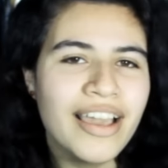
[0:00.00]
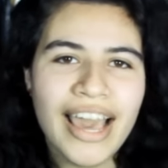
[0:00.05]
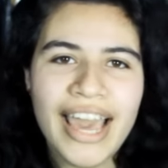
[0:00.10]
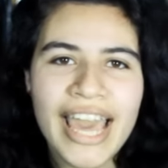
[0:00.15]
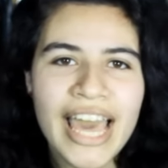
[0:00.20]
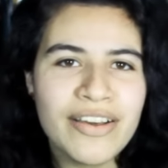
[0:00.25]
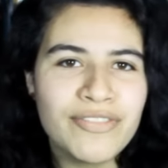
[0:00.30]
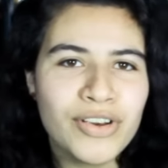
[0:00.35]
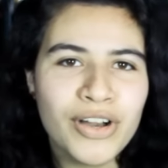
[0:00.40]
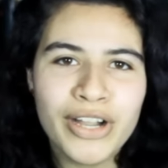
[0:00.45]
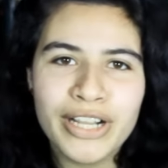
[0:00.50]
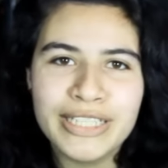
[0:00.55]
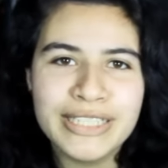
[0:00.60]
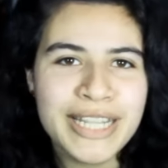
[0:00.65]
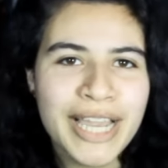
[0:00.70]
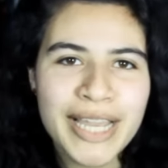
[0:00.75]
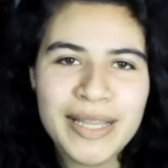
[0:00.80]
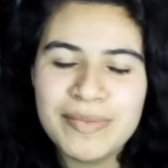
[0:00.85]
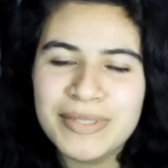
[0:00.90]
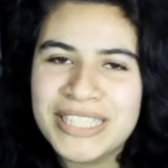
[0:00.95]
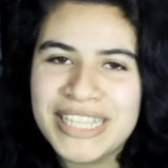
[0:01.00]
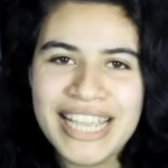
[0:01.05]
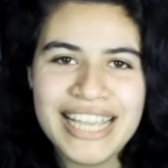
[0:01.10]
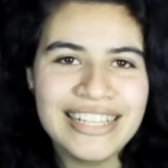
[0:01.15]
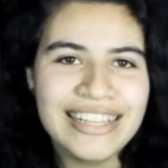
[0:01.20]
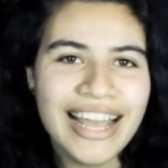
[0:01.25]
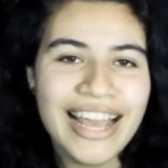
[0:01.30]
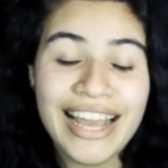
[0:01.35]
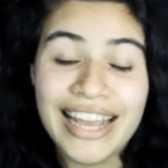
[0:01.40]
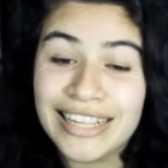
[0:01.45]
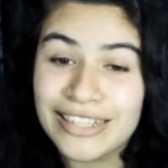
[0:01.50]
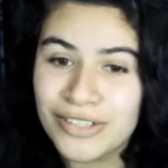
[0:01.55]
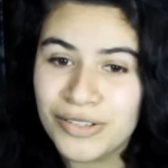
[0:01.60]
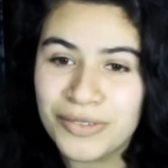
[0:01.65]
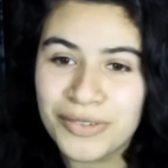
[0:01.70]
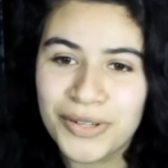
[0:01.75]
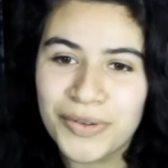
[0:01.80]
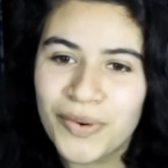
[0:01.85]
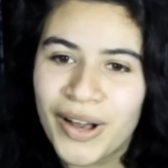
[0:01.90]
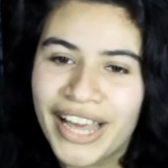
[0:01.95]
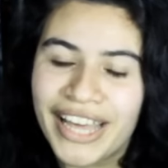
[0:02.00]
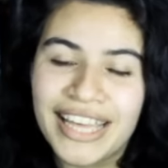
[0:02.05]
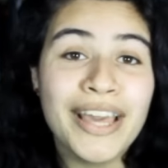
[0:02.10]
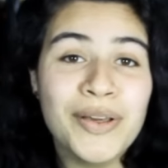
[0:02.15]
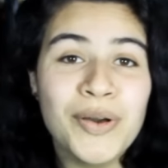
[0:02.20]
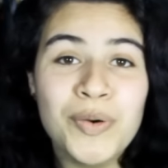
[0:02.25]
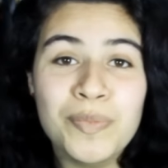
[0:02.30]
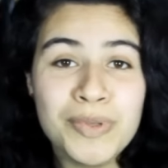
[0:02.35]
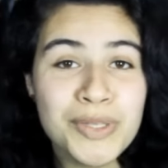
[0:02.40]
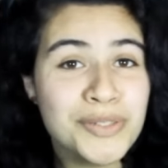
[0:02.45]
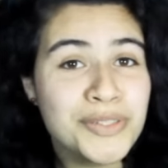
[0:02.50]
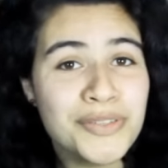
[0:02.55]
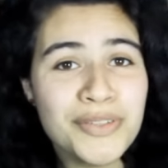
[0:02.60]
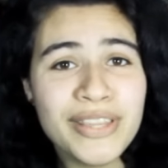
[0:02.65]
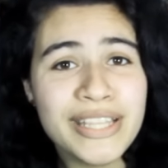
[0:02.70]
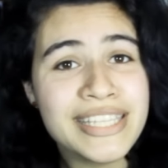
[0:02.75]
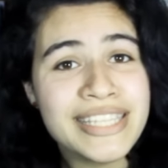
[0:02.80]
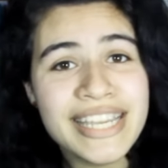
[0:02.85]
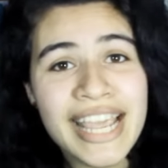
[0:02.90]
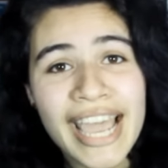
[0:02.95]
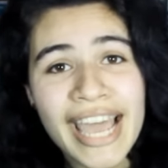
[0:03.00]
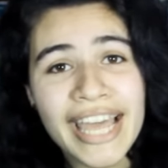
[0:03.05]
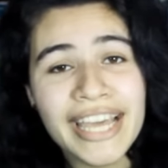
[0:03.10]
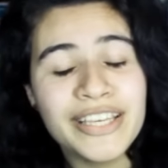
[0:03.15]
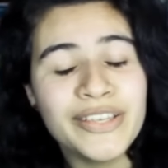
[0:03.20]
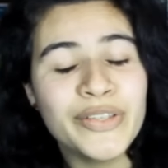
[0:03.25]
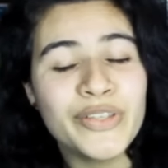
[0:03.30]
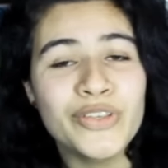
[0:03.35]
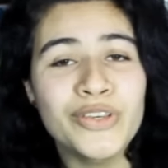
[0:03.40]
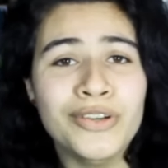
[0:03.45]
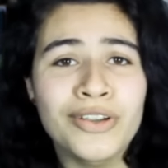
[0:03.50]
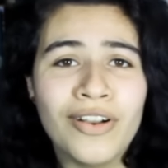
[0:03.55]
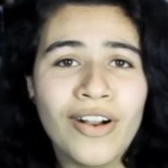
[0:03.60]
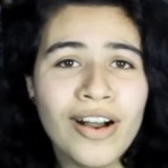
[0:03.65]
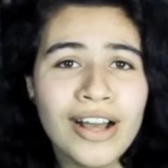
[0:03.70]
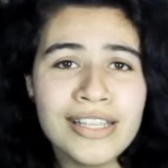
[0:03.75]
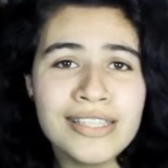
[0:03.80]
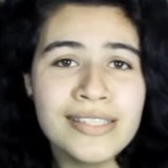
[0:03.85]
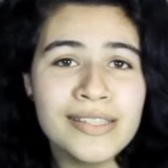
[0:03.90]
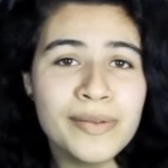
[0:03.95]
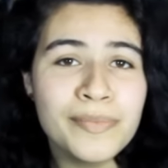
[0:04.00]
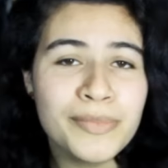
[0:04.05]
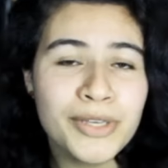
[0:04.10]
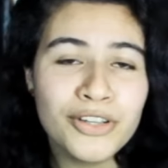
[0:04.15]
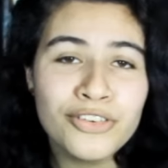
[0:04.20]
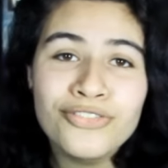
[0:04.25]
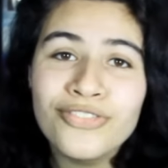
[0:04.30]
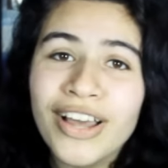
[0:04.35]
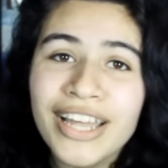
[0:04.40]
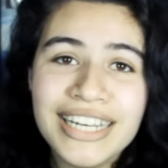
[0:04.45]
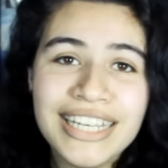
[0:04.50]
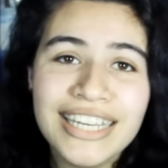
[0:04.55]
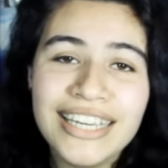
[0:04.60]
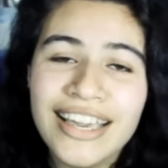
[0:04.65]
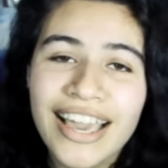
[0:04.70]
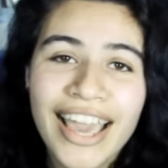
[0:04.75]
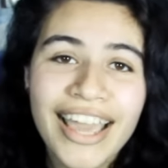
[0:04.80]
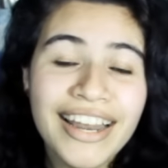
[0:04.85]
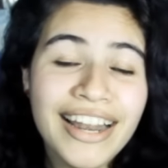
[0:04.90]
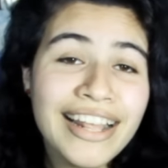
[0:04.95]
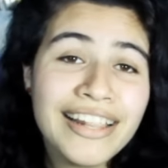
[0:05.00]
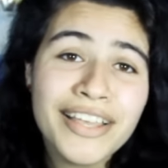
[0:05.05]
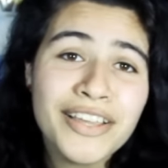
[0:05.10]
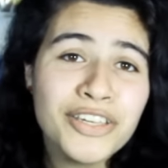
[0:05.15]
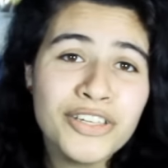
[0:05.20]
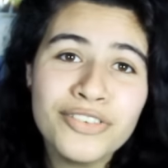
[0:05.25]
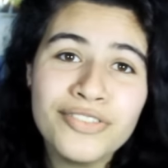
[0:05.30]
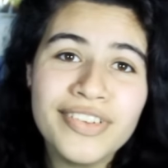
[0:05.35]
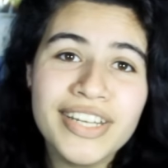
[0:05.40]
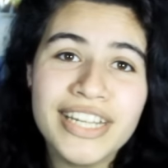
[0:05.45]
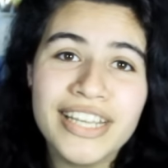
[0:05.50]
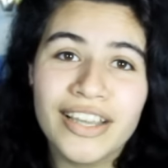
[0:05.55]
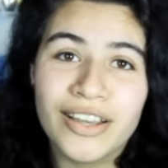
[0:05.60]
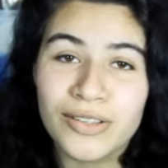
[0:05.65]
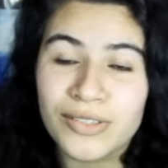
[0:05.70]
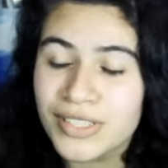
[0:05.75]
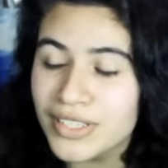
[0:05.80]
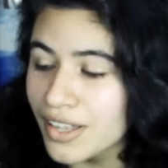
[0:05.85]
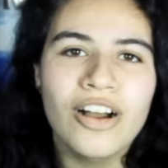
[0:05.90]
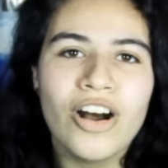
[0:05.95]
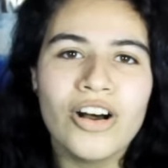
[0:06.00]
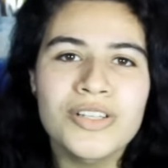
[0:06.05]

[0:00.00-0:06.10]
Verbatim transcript: I have a hard time saying that, I don't know why. I hope you do this tag, you're awesome, you're funny, and I like your videos.